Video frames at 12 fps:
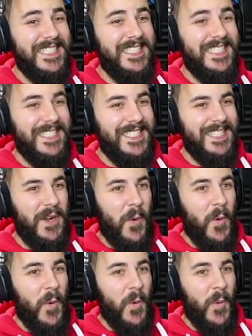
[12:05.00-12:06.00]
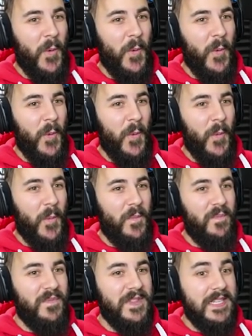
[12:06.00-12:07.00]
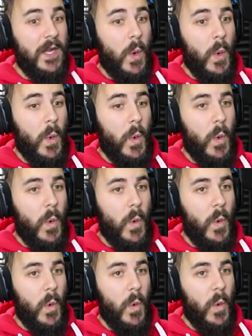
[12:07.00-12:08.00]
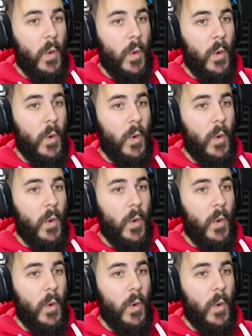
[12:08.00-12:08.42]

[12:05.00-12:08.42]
(silence)